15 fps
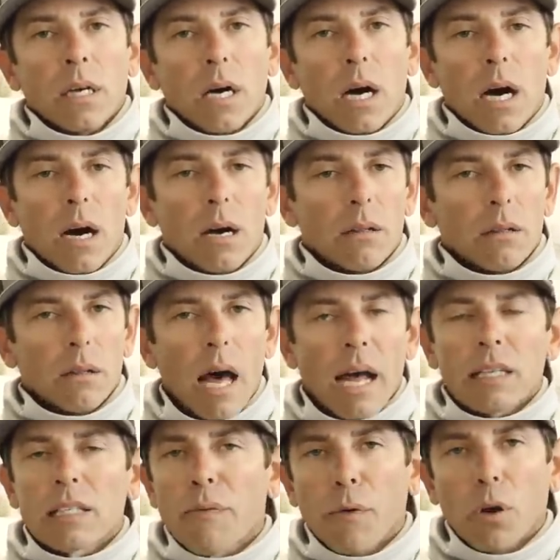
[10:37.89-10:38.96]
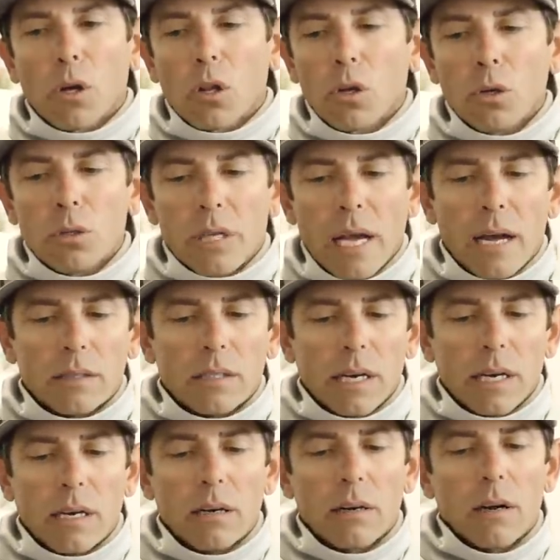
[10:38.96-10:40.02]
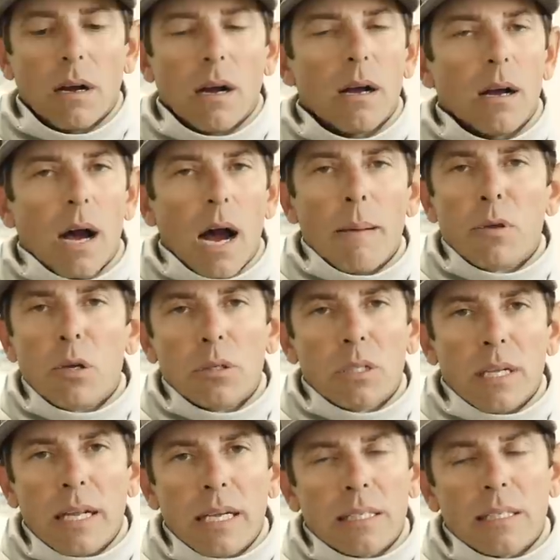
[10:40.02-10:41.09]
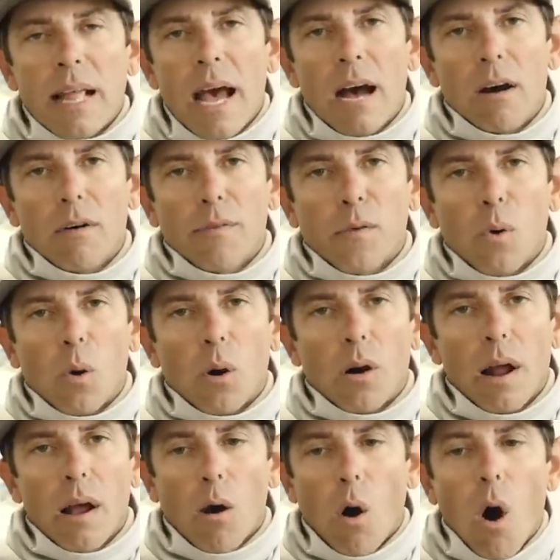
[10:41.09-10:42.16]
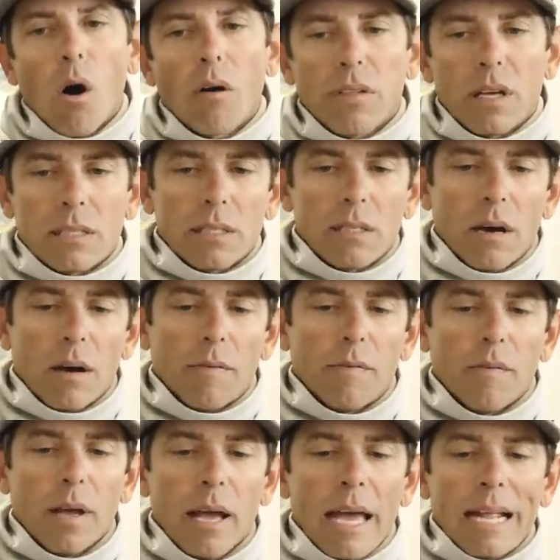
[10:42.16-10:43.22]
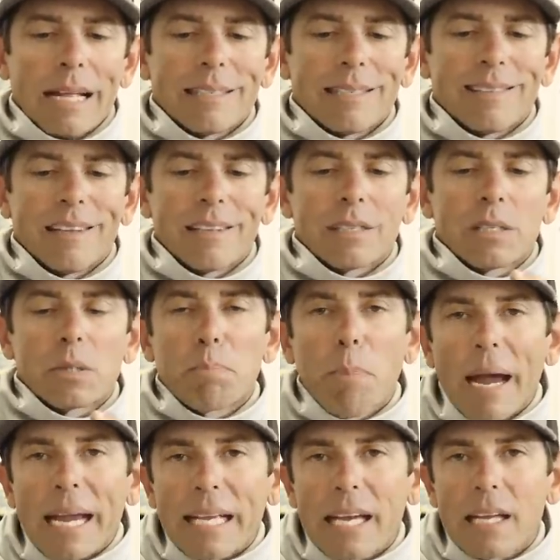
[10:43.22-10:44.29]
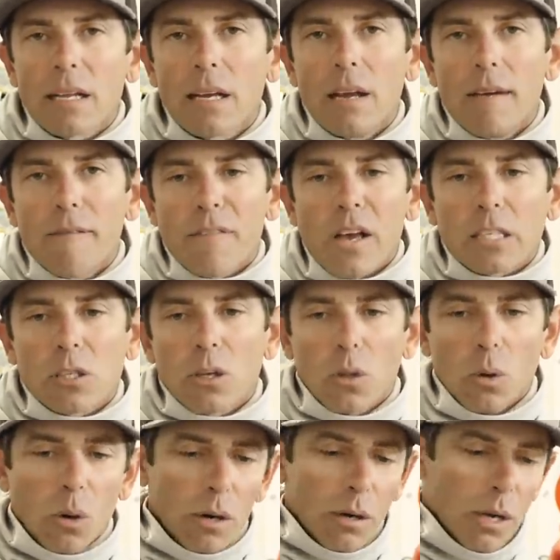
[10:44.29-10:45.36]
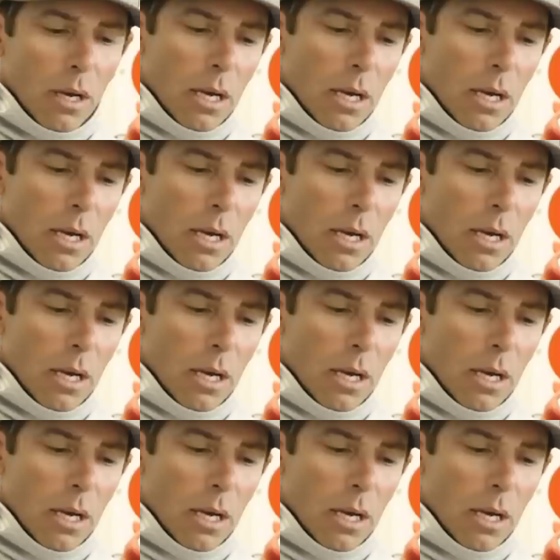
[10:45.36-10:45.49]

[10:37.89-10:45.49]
A lot of different glues out there. I'm using this now for all this stuff, and it's the Spike It Fixalure.